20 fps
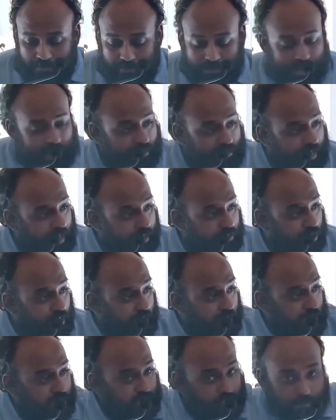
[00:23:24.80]
that
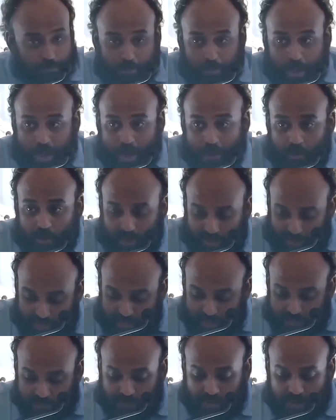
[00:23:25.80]
actually his power and
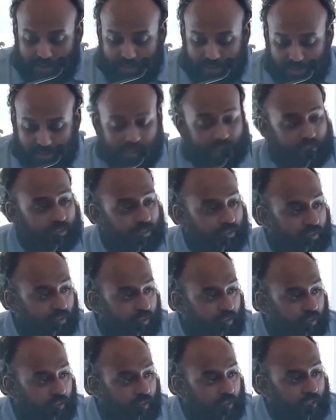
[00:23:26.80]
his function
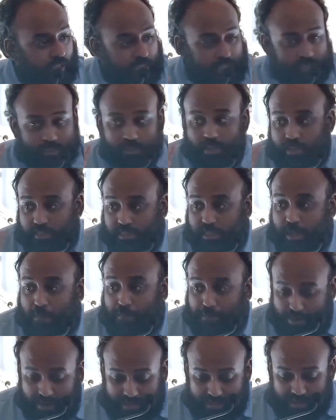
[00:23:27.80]
is not
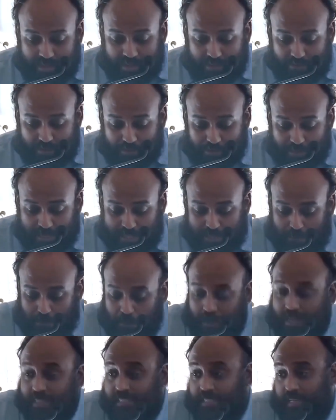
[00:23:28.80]
separated from his
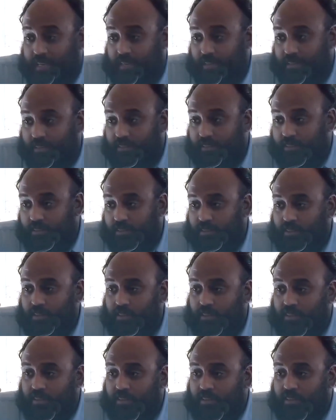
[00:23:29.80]
person
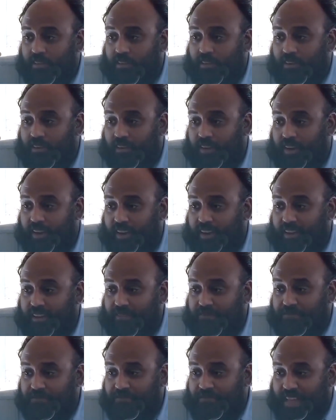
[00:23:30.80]
right?
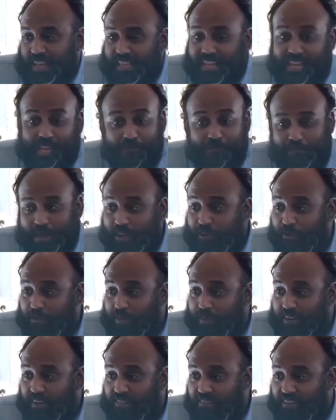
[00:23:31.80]
The impact will
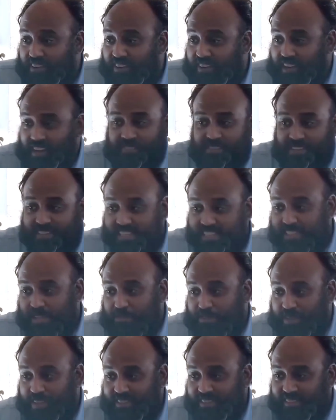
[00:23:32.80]
be different, right? If it just
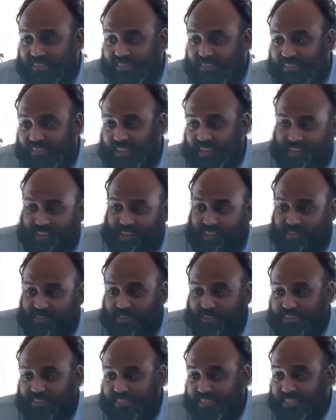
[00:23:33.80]
appears, hey, hi
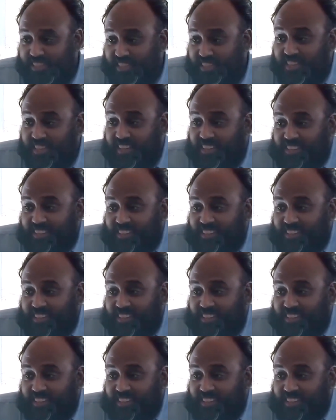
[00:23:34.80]
John, Jesus here.